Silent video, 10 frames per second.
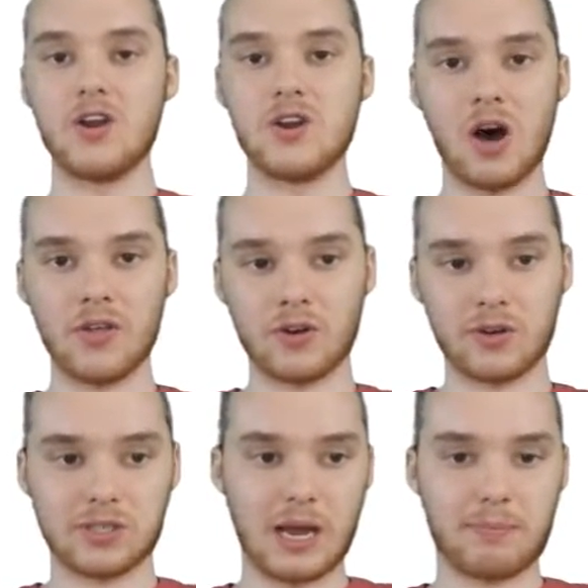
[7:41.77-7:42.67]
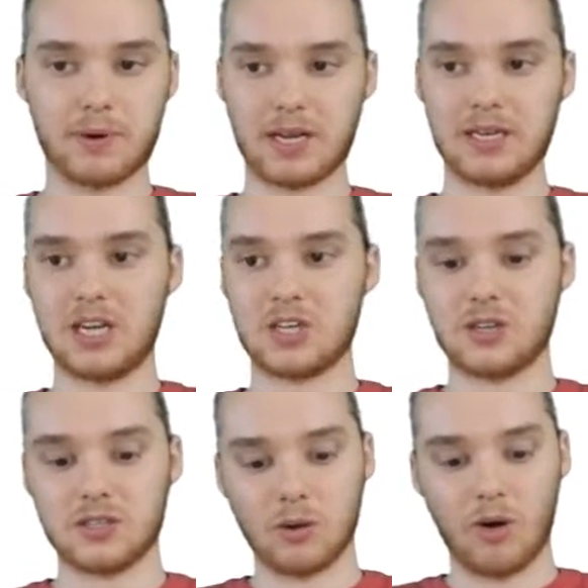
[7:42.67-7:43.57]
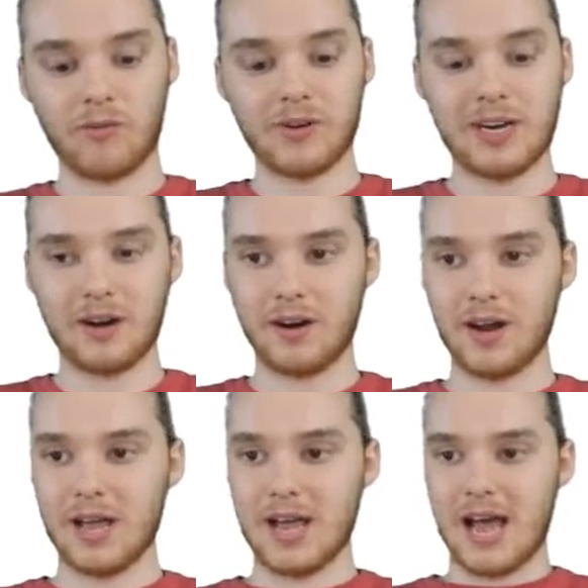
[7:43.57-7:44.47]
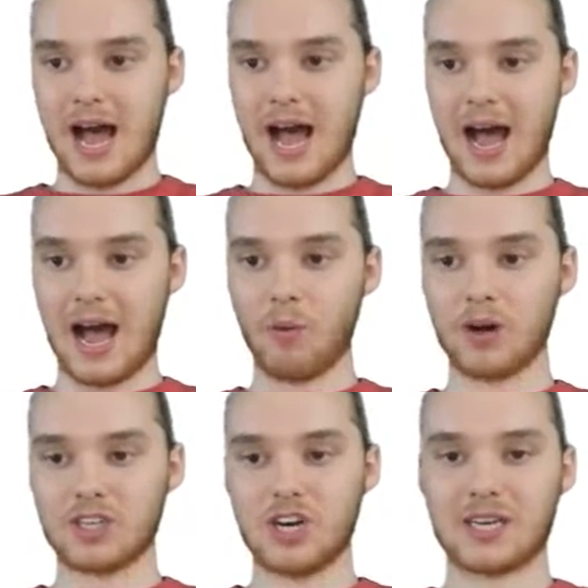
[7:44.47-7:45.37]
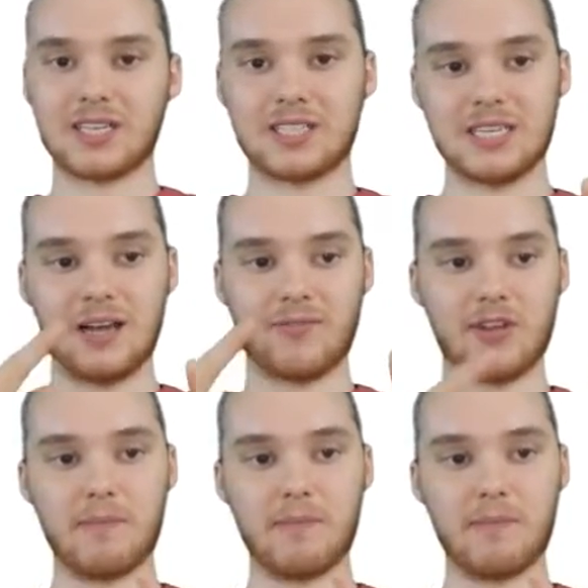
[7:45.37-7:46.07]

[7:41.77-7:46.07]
another separate condition. So over here, I wanna check to see